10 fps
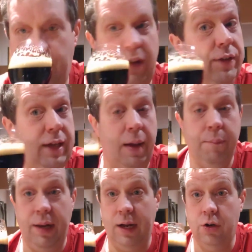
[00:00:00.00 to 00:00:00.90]
Definitely
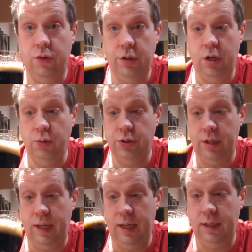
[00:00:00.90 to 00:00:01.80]
getting blackcurrant notes
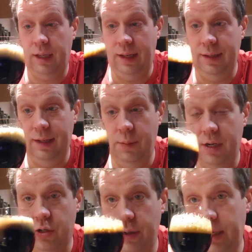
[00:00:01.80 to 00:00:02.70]
there. Getting a little
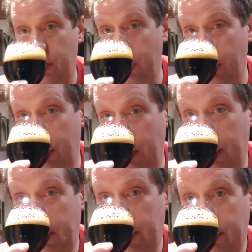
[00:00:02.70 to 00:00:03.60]
bit of treacle.
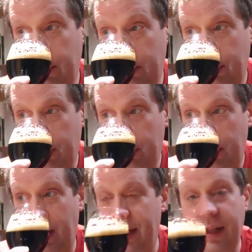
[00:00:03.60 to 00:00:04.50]

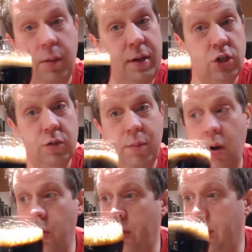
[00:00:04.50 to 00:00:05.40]
Getting a little bit of
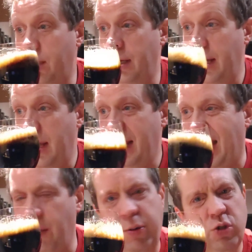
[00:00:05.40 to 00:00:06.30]
smoke.
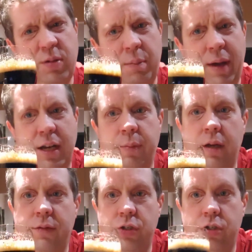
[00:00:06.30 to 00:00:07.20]
Kind of puts me in mind a
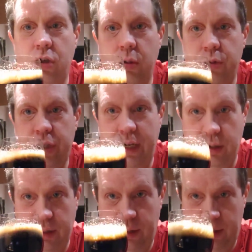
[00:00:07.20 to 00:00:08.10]
bit of the Storm
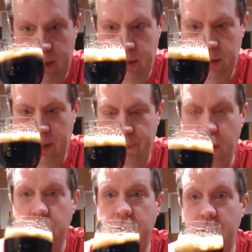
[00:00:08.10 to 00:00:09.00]
Shadow that
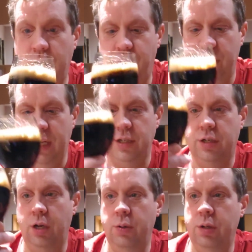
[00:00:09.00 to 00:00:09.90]
Buxton did for
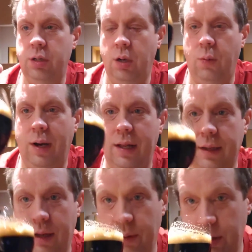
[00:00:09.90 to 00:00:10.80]
Tesco a while
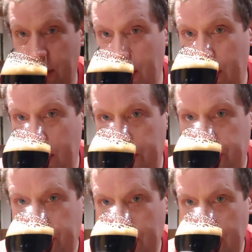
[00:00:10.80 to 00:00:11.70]
ago,
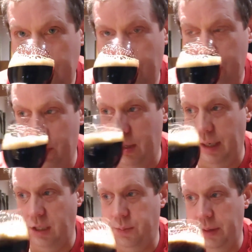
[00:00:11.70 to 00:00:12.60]
which was a
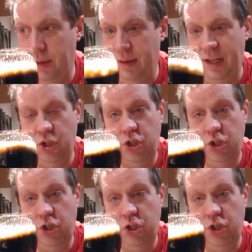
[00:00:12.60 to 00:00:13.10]
nice beer. We're getting